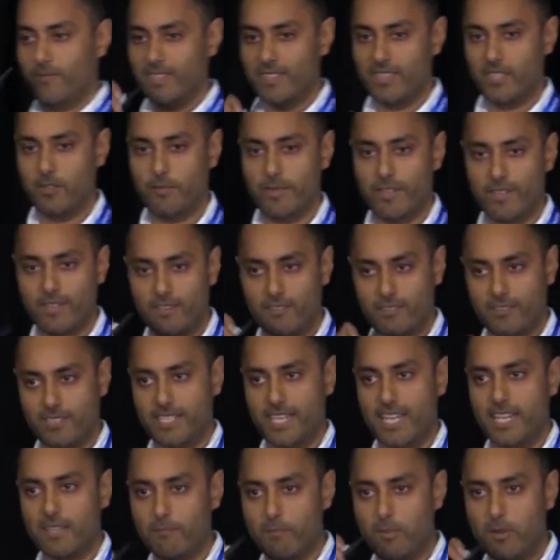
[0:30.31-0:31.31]
and there'll be a little
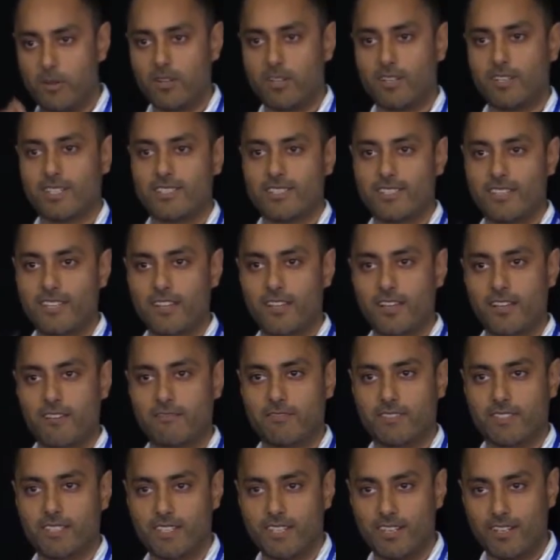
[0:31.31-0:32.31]
tick box that you
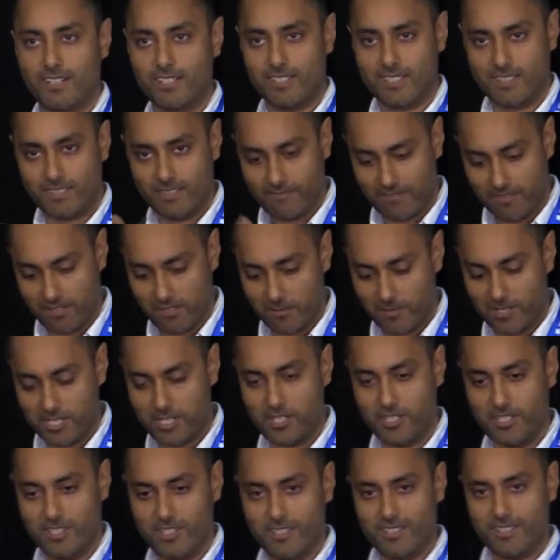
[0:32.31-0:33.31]
have to ask a few
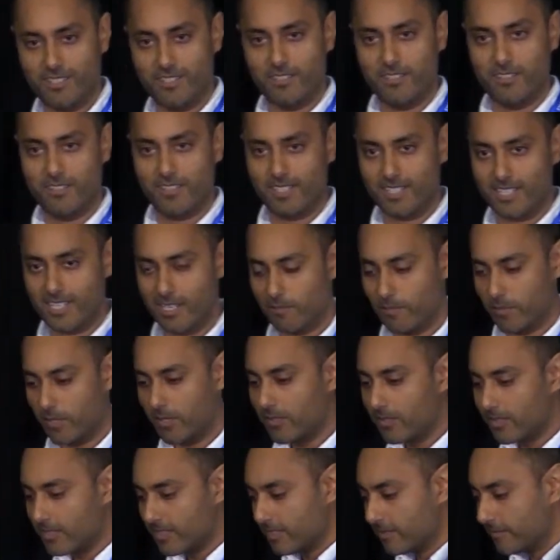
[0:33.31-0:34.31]
questions, you do the tick
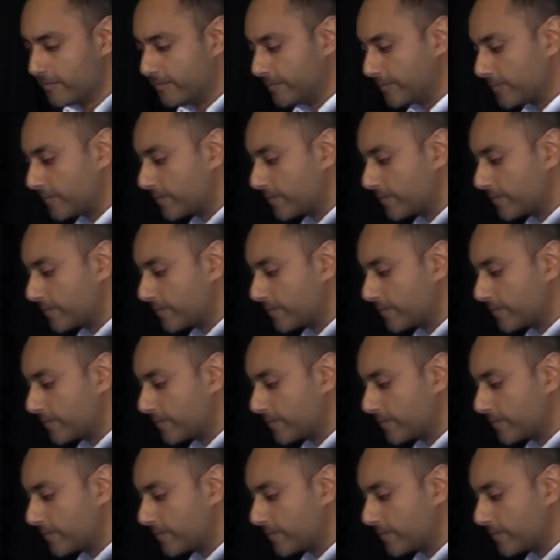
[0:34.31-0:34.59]
box.